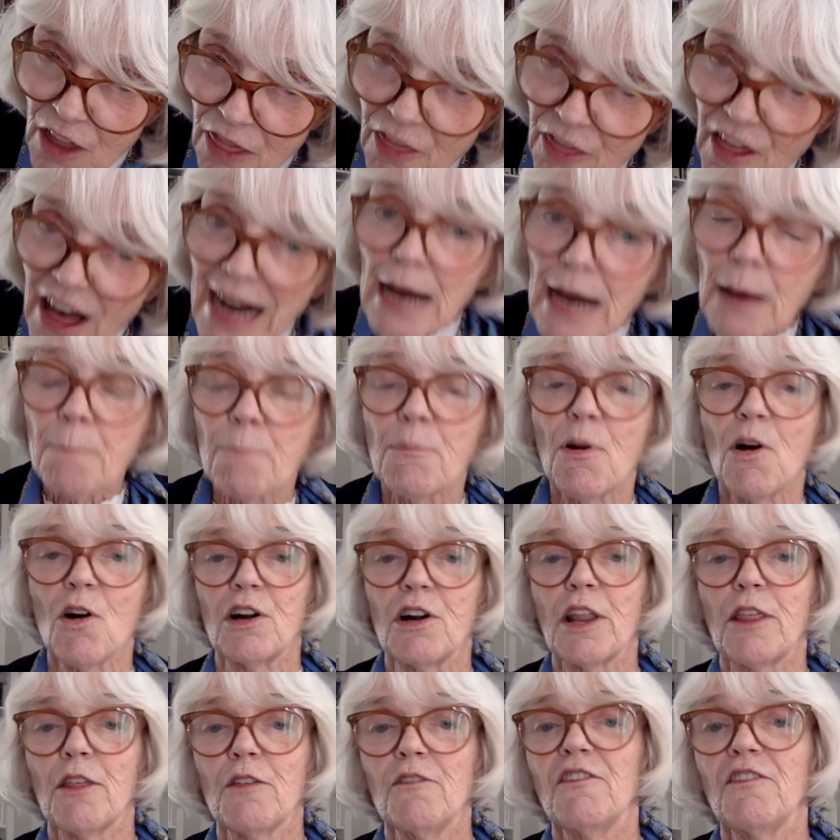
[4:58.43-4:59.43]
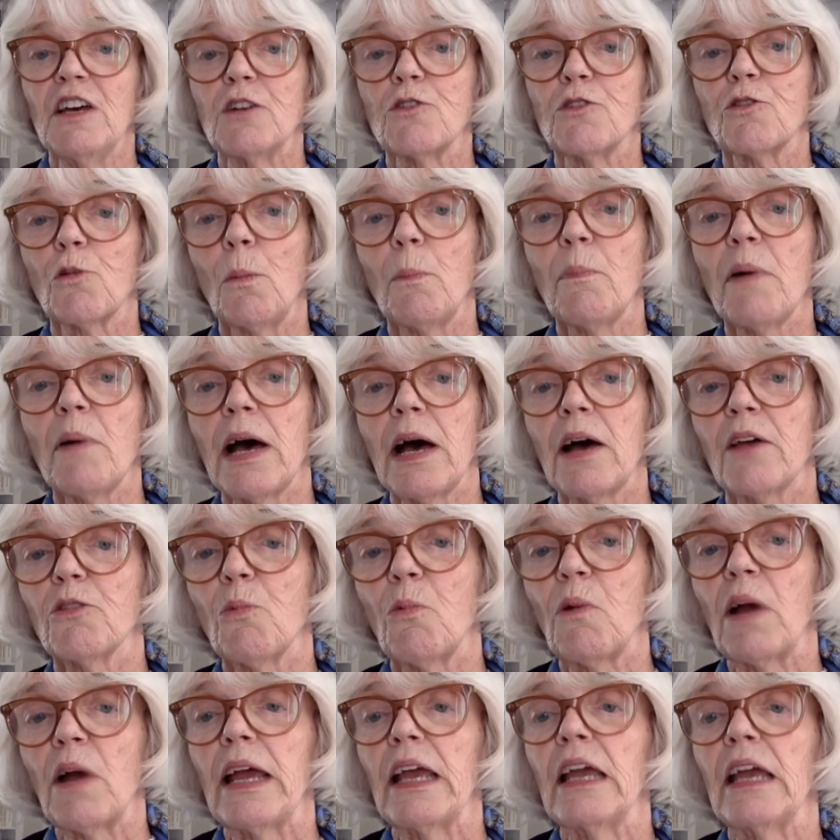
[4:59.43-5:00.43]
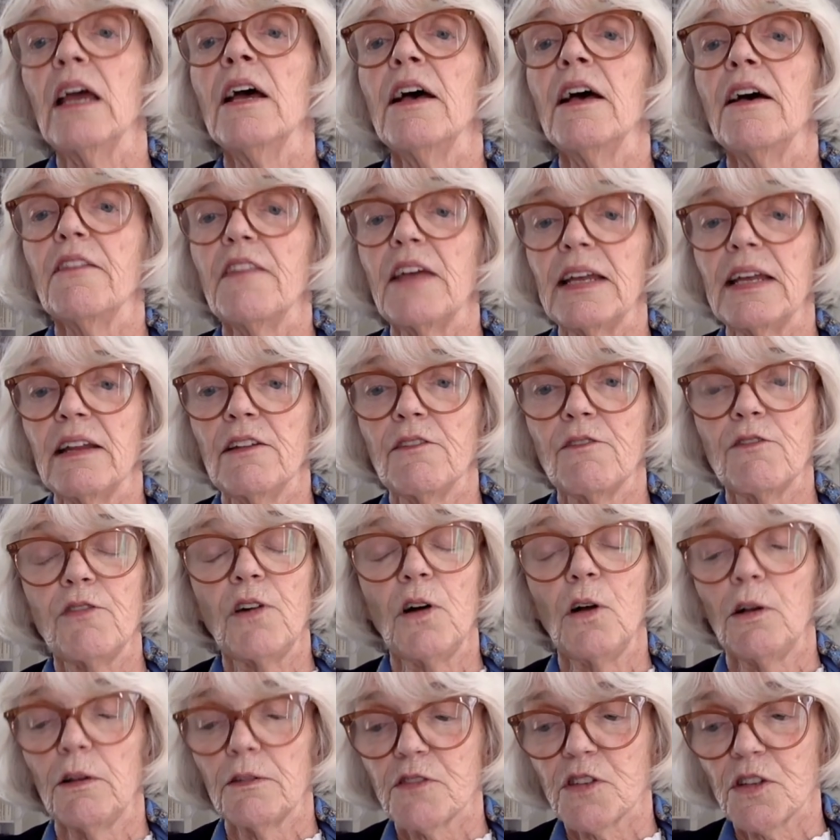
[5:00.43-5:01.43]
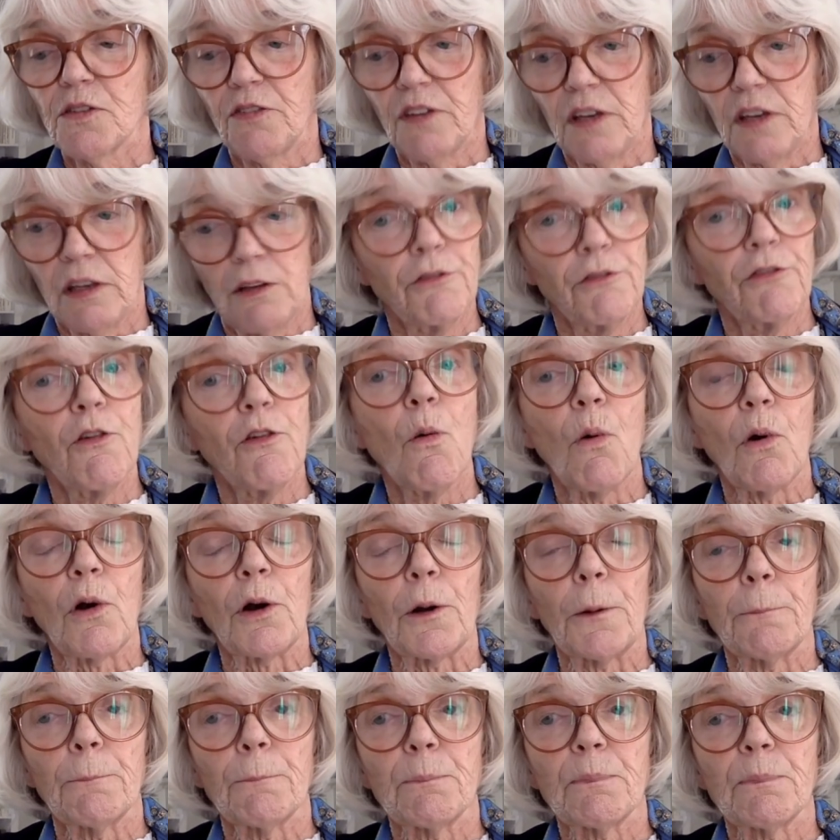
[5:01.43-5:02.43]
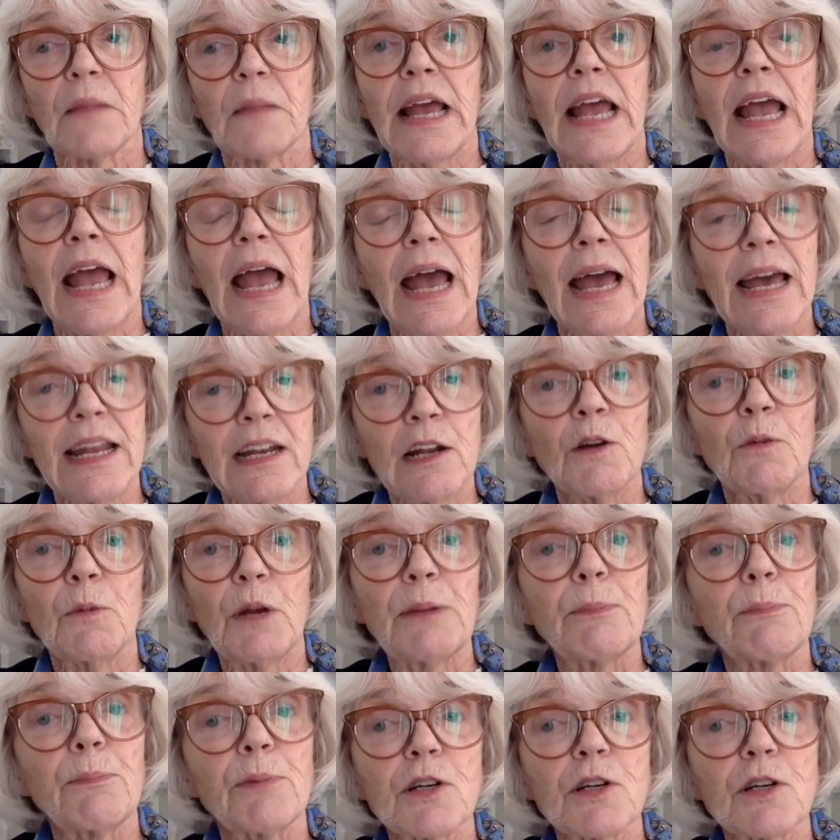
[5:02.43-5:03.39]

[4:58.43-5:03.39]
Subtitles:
that part of the ventral pathway that involves V4. And it